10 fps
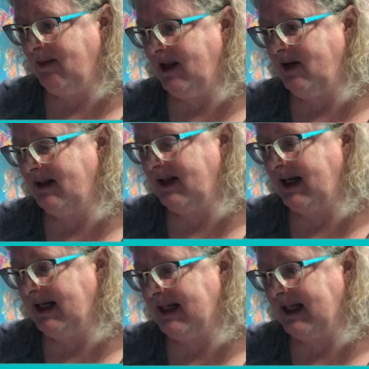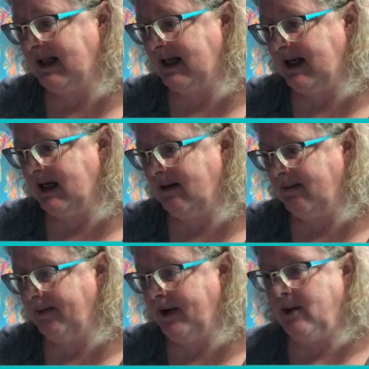little scared to get that out,
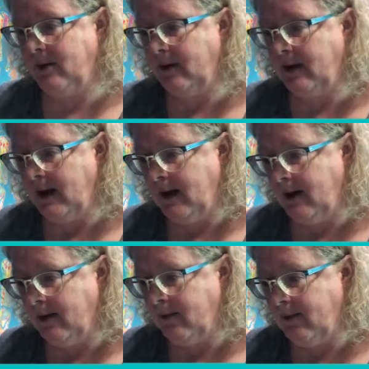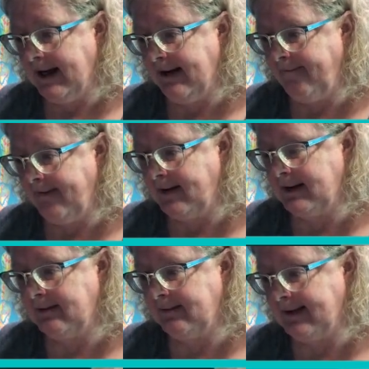but we have found
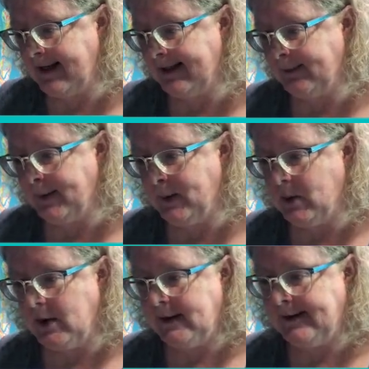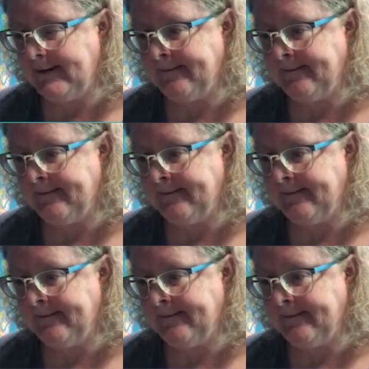it. That's where it was.